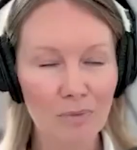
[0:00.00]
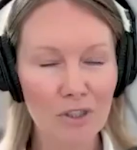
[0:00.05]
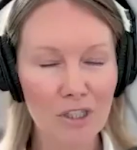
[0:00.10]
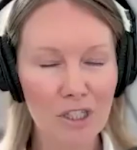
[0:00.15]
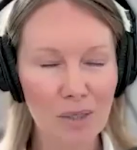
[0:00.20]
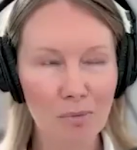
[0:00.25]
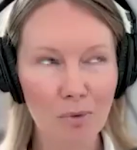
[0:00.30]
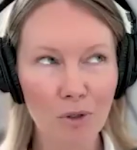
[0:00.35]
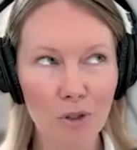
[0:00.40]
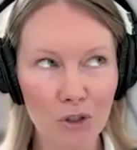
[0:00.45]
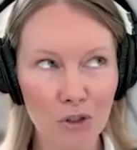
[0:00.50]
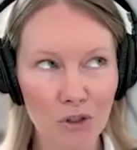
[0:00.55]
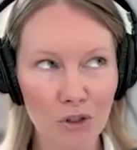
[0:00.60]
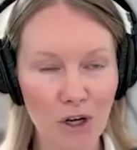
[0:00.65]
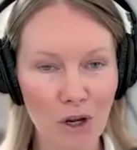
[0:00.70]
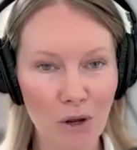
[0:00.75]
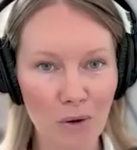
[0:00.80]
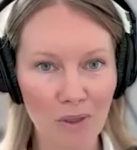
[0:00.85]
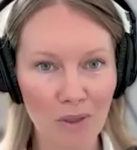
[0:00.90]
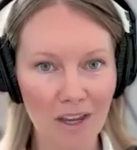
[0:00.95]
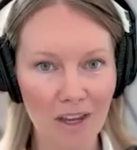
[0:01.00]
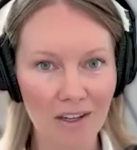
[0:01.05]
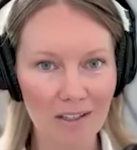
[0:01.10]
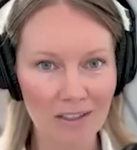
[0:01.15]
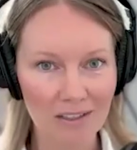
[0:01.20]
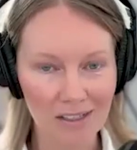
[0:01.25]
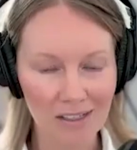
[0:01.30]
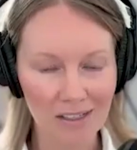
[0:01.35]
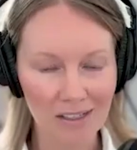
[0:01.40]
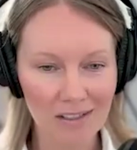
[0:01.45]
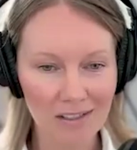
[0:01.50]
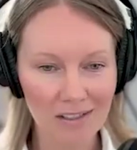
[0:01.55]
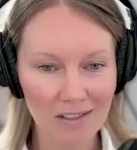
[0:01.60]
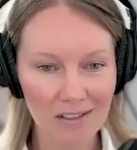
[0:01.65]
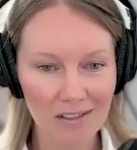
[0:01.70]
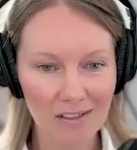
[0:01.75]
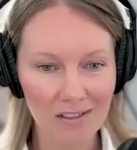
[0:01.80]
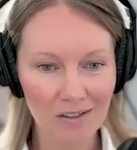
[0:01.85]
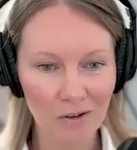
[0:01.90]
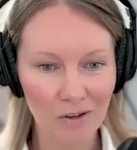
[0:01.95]
the employer know they
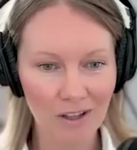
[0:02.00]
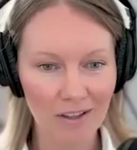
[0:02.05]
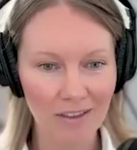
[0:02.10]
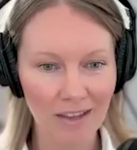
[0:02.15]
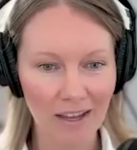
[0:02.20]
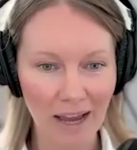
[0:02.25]
exist or